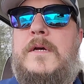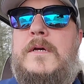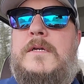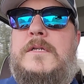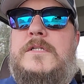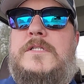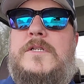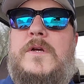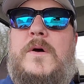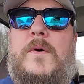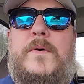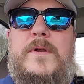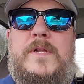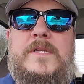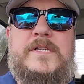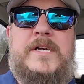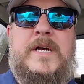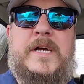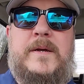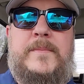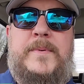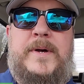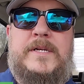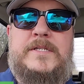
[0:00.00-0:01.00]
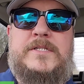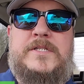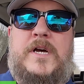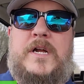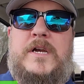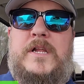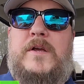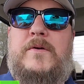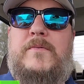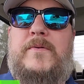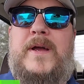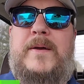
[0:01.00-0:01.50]
So I want to talk about
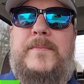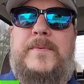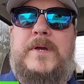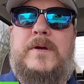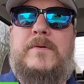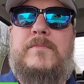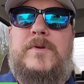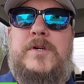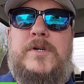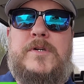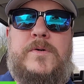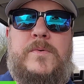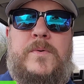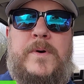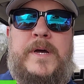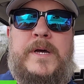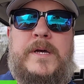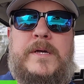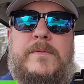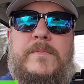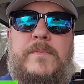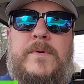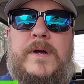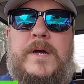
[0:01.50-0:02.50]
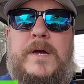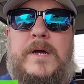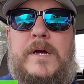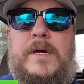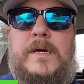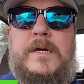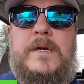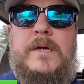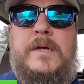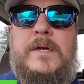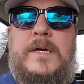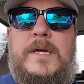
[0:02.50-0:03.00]
Saudi Arabia real quick,
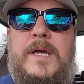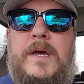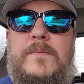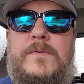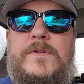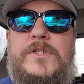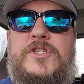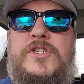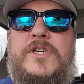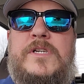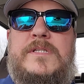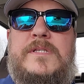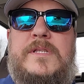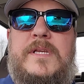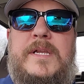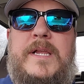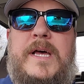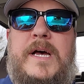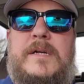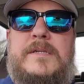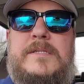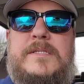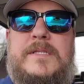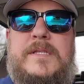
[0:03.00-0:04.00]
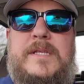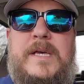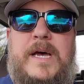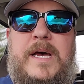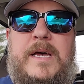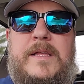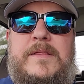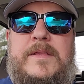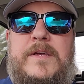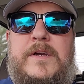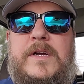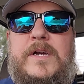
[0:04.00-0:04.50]
where it was just announced
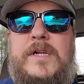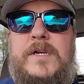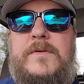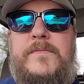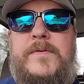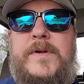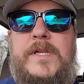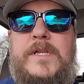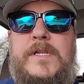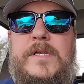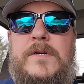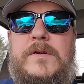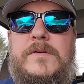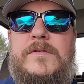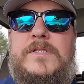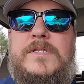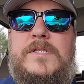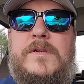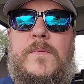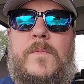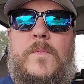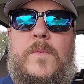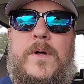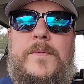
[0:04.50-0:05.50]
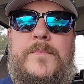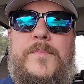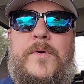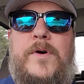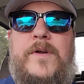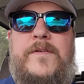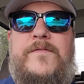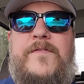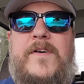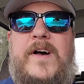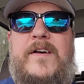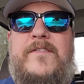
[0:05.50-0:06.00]
that they're going to reduce
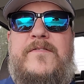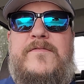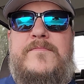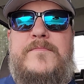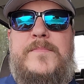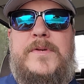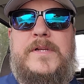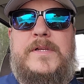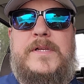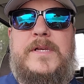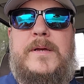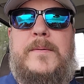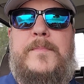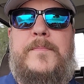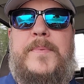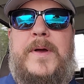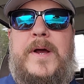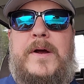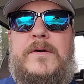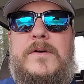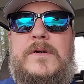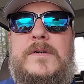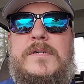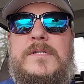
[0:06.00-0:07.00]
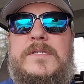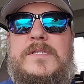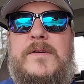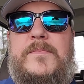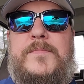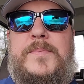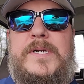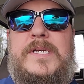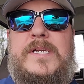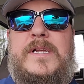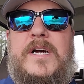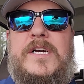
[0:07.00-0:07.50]
1.5 million barrels of
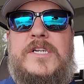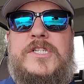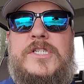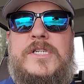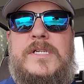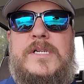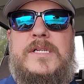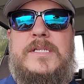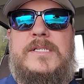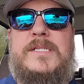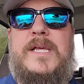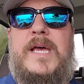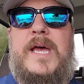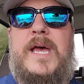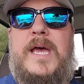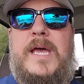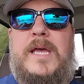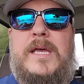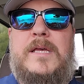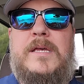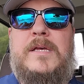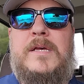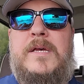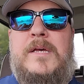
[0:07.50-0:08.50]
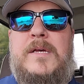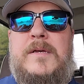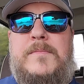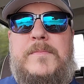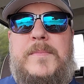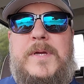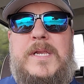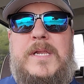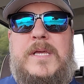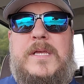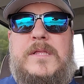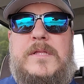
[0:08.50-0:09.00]
production a day,
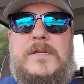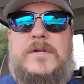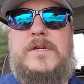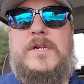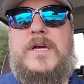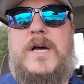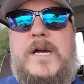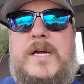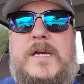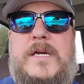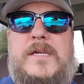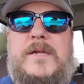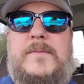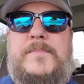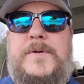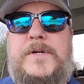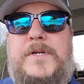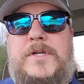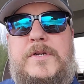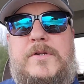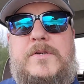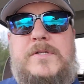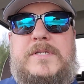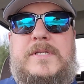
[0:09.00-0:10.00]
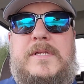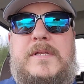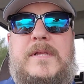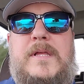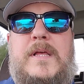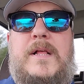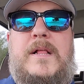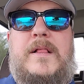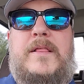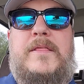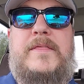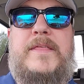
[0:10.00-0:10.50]
meaning they're not going to produce
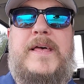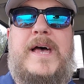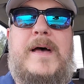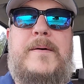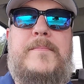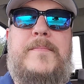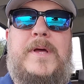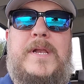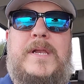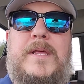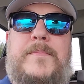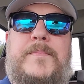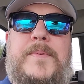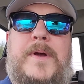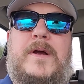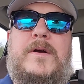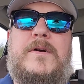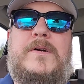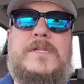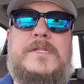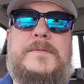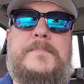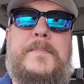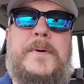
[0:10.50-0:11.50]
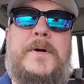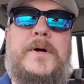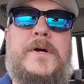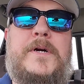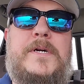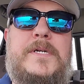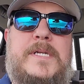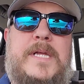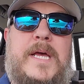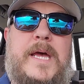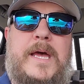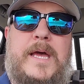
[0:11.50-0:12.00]
that many barrels
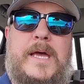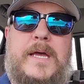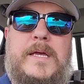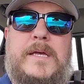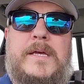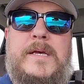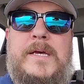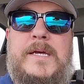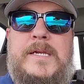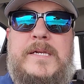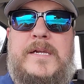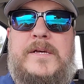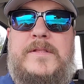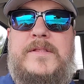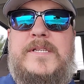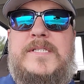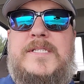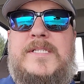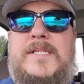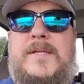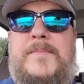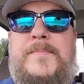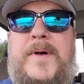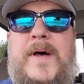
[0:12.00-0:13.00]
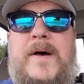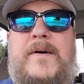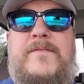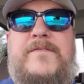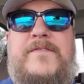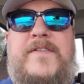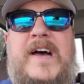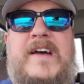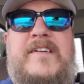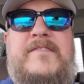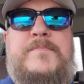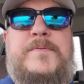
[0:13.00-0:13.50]
per day. Now, this is about
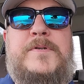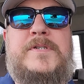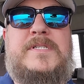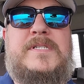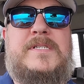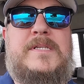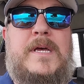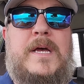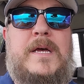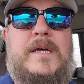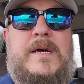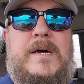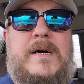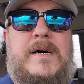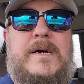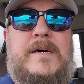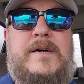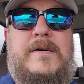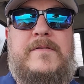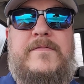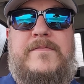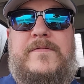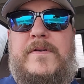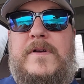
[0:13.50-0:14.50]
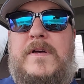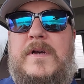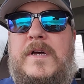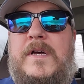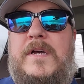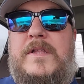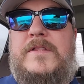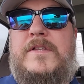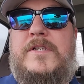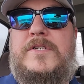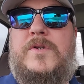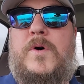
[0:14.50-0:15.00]
5% of
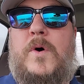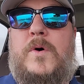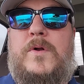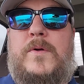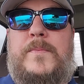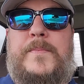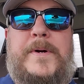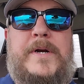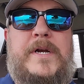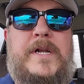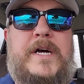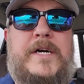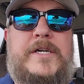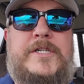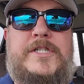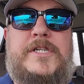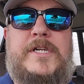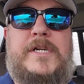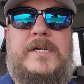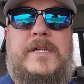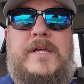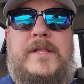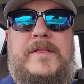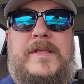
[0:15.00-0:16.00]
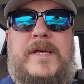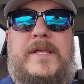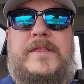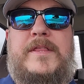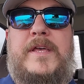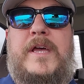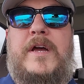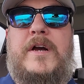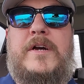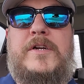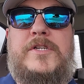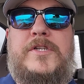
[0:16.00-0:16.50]
the total production that
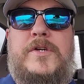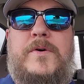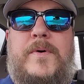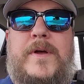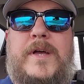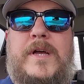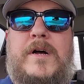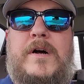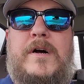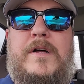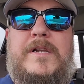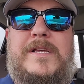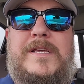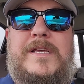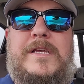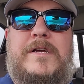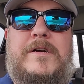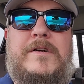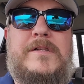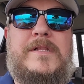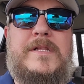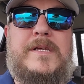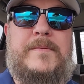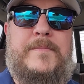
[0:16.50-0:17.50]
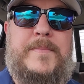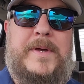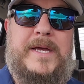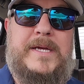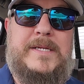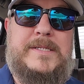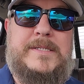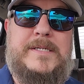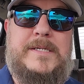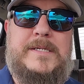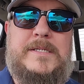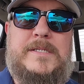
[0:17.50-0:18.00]
they are doing on a yearly
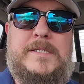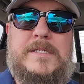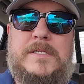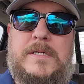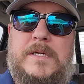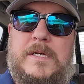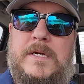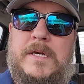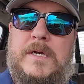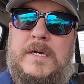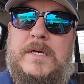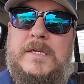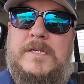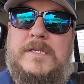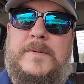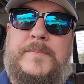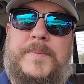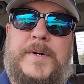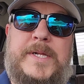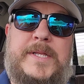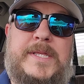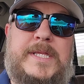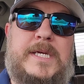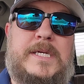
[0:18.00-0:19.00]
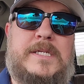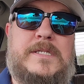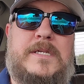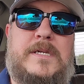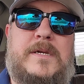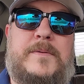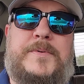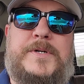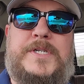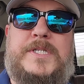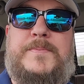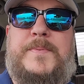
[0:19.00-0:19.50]
basis, to put things
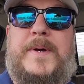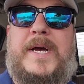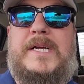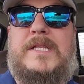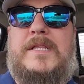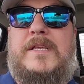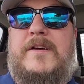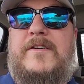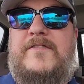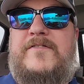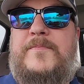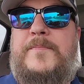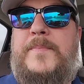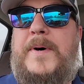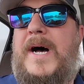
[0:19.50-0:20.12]
into perspective.